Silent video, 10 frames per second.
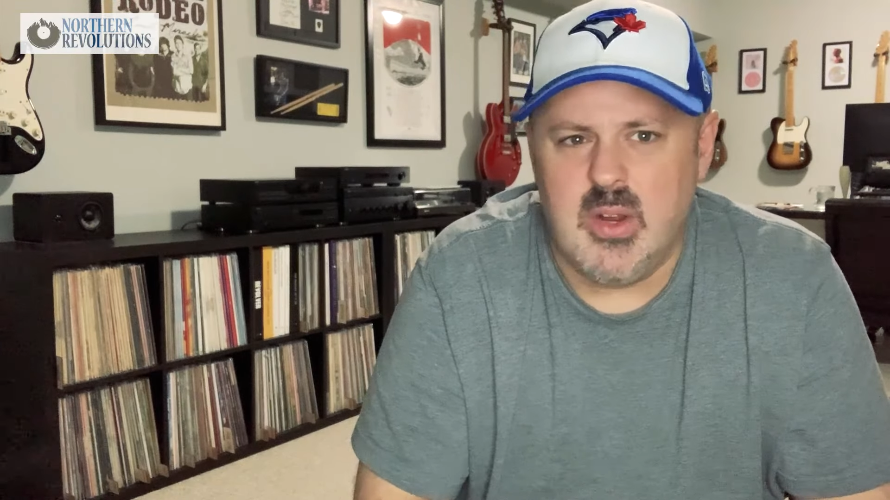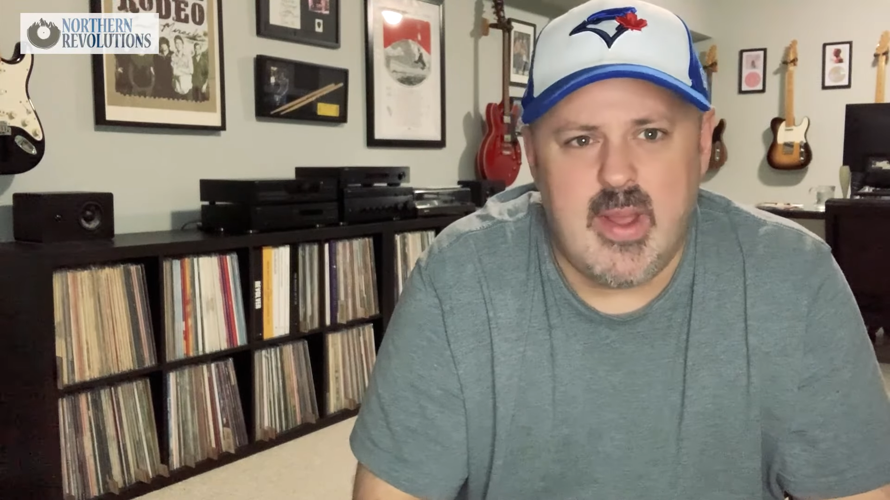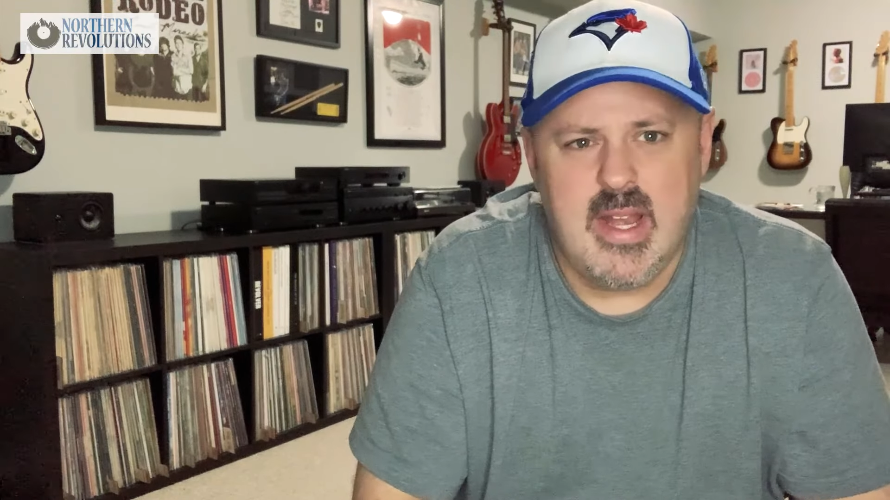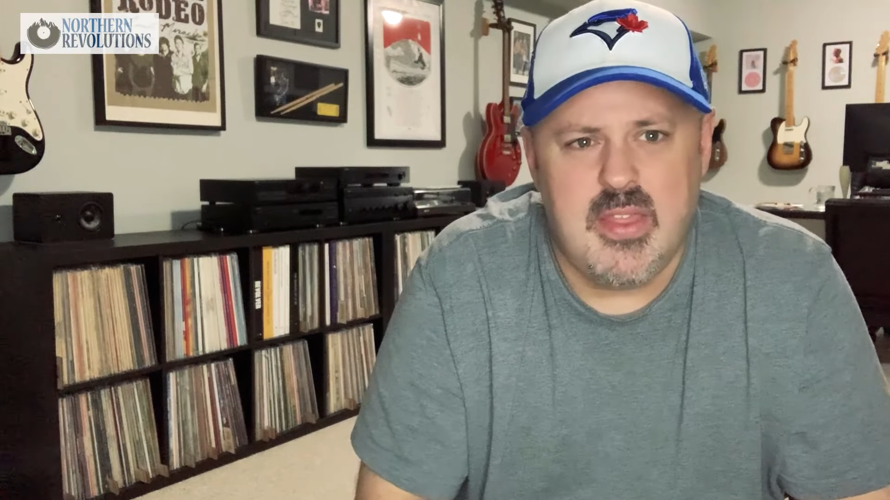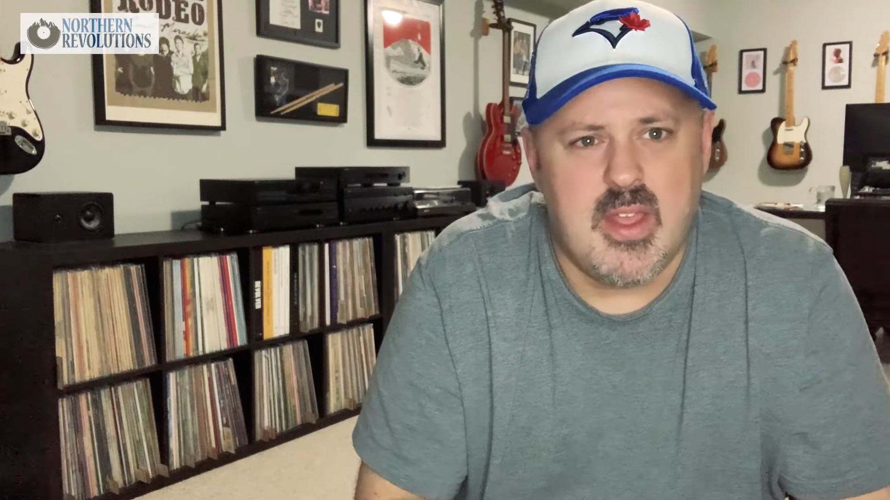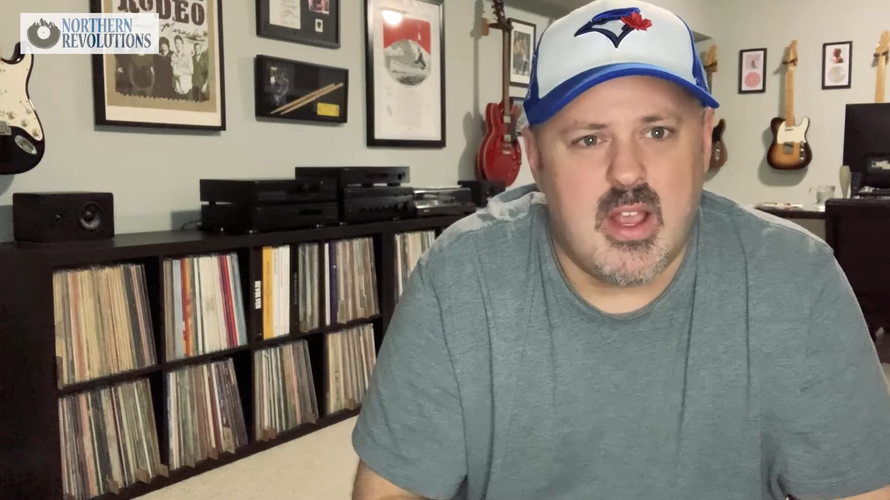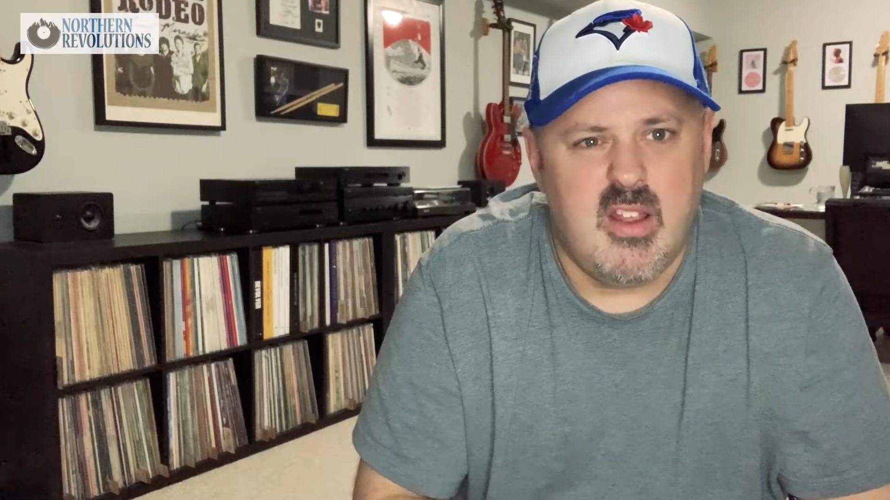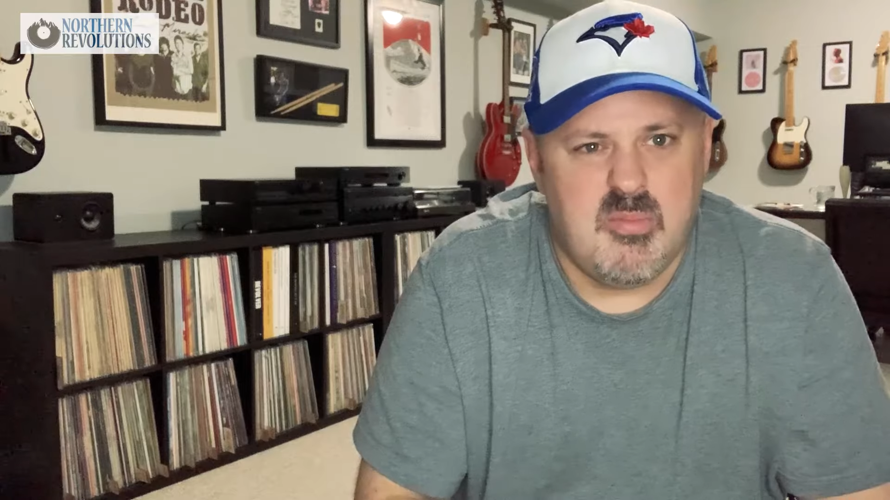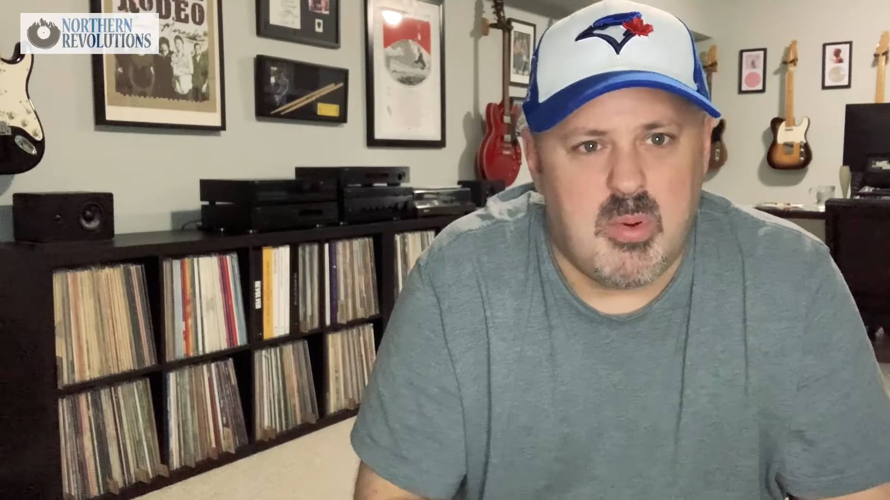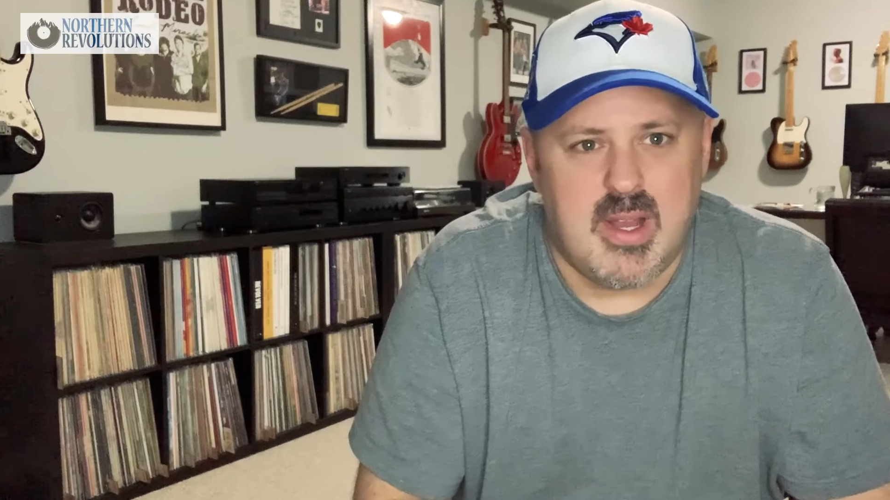anything
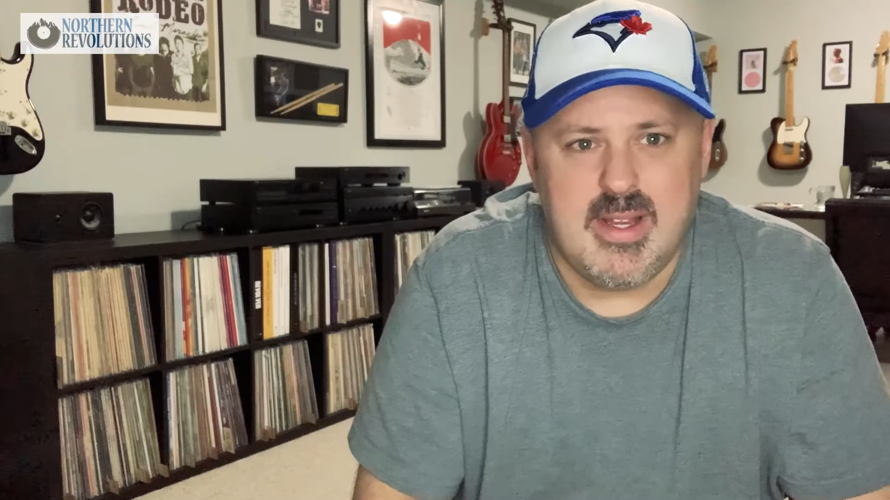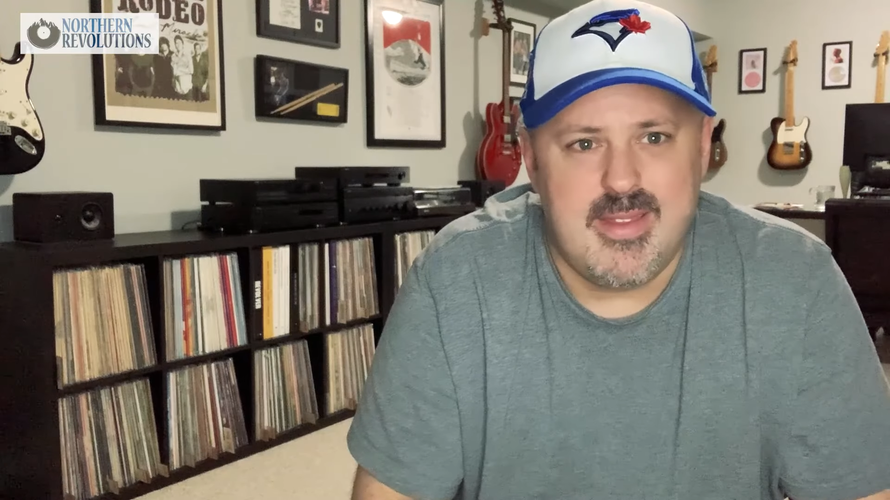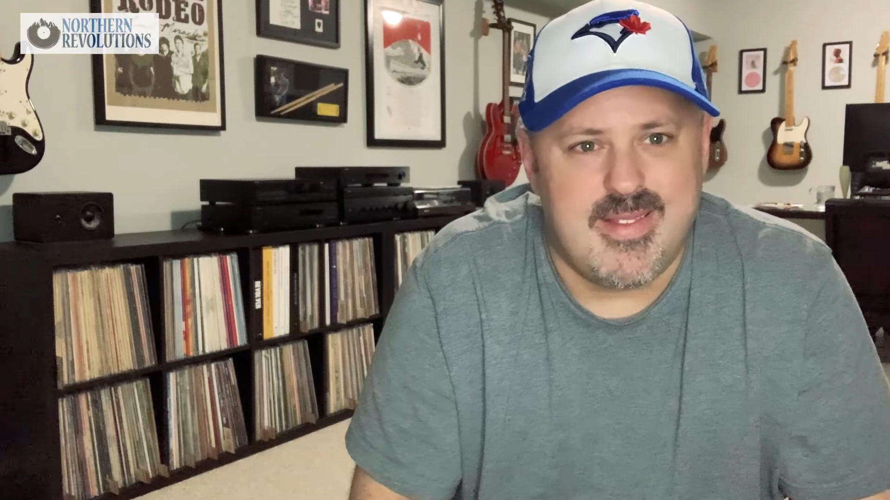I've bought in the